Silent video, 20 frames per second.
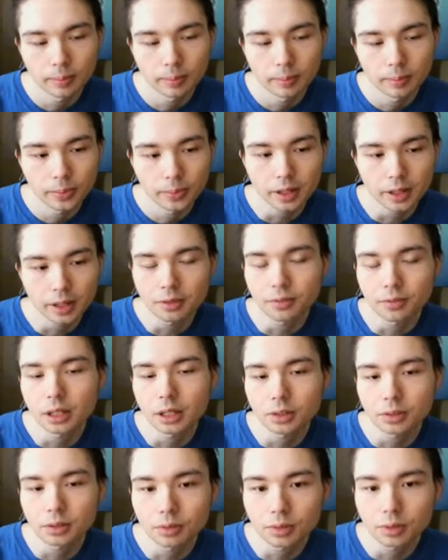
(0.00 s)
a
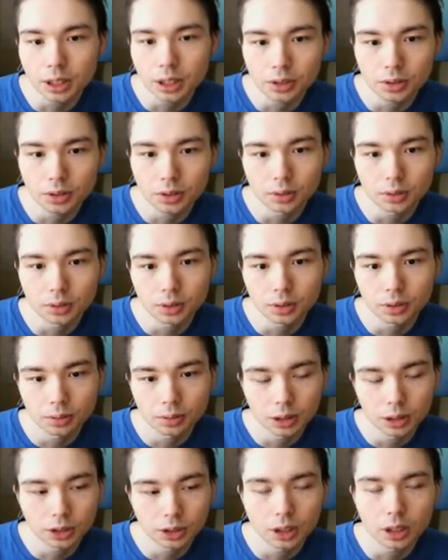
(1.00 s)
defensive resource,
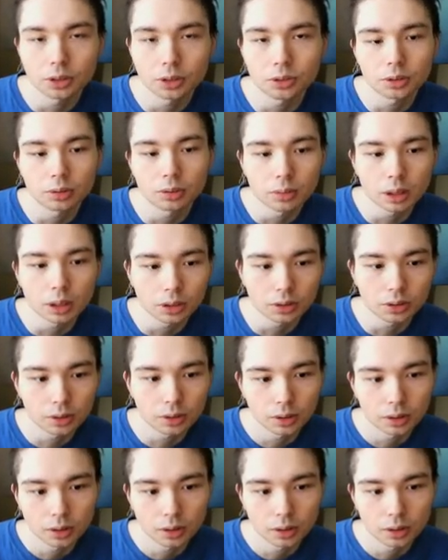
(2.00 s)
which Carlsen missed,